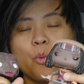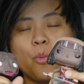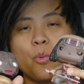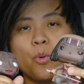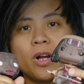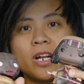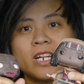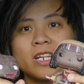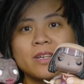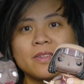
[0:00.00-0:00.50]

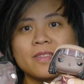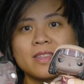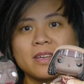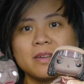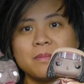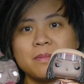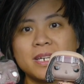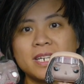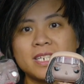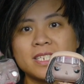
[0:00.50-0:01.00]
one of
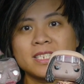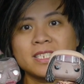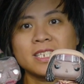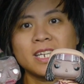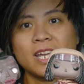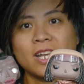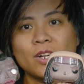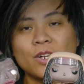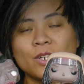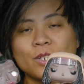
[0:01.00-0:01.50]
the
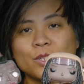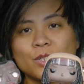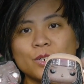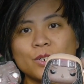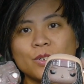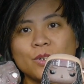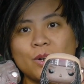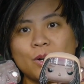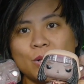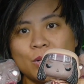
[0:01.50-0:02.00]
best
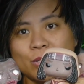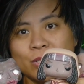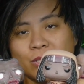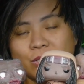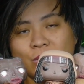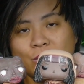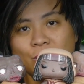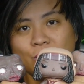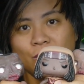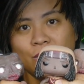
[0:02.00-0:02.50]
character
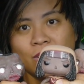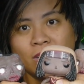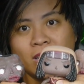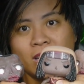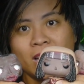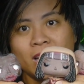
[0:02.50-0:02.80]
also.